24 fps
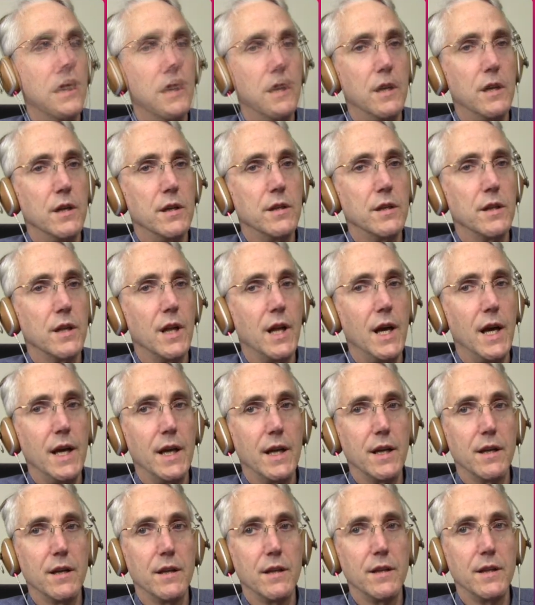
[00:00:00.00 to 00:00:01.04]

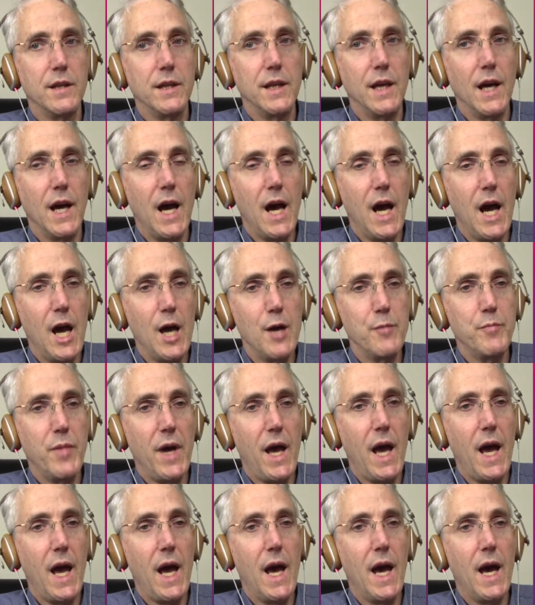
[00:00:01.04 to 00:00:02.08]
Unlike the
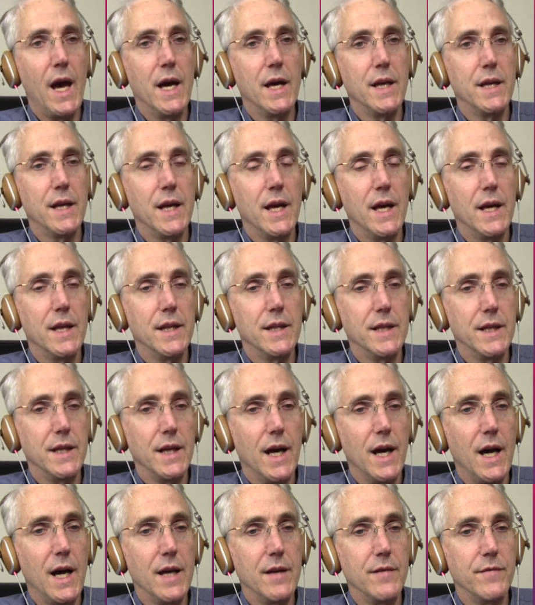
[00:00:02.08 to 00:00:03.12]
iPad and the
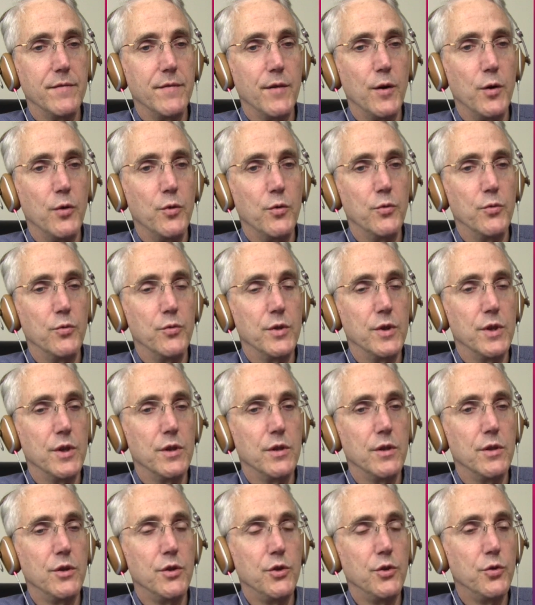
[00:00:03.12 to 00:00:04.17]
iPhone,
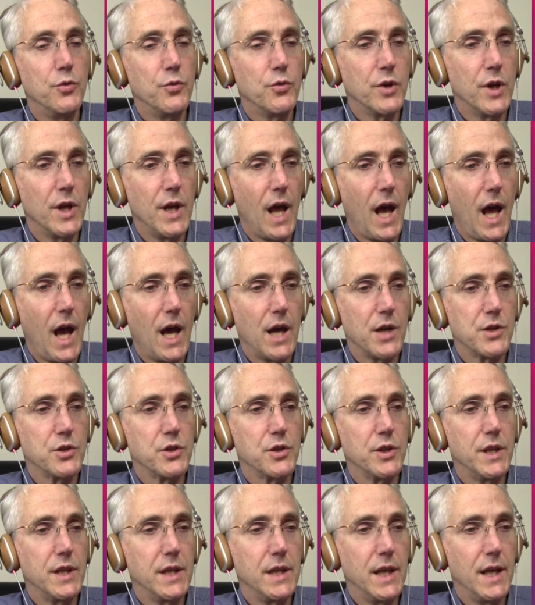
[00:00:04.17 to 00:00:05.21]
you can
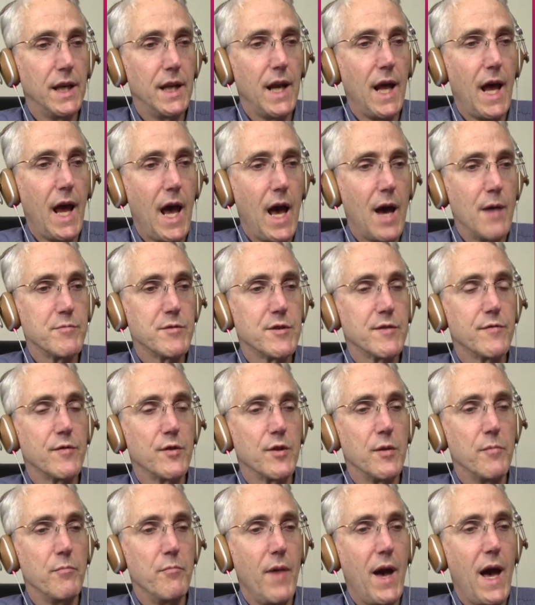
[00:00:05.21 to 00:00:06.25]
actually get apps for
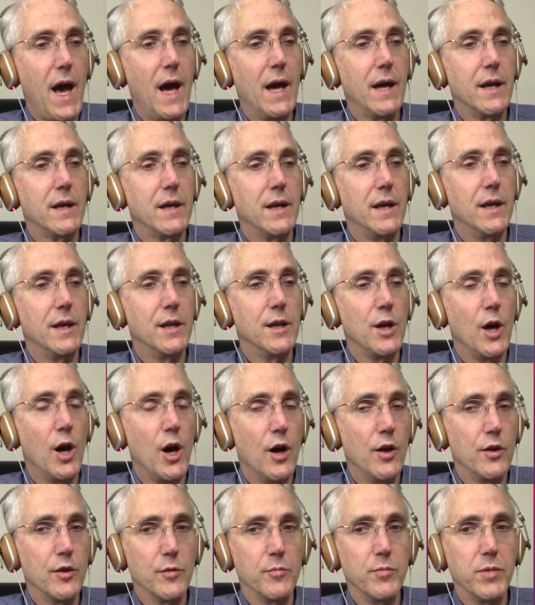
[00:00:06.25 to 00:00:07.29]
the Mac in
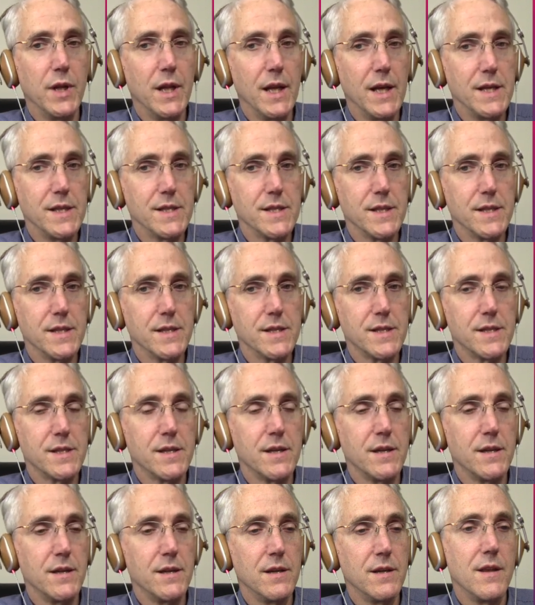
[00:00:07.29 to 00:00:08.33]
other
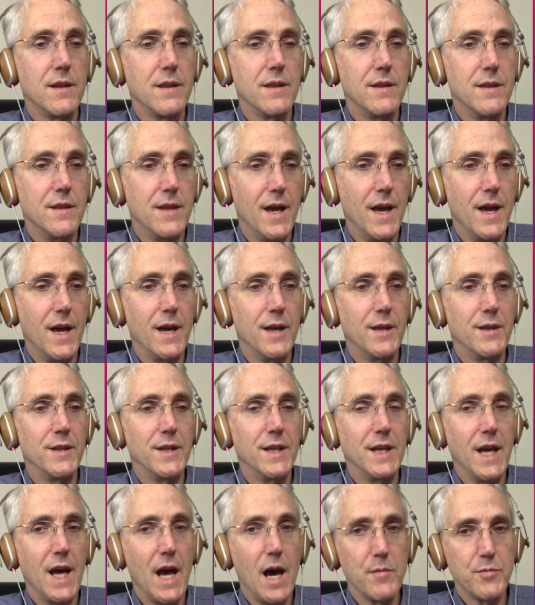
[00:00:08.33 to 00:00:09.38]
places than
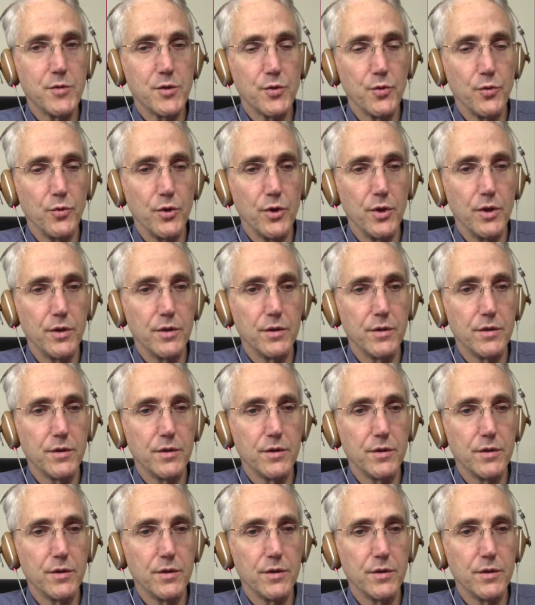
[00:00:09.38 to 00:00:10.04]
the App Store.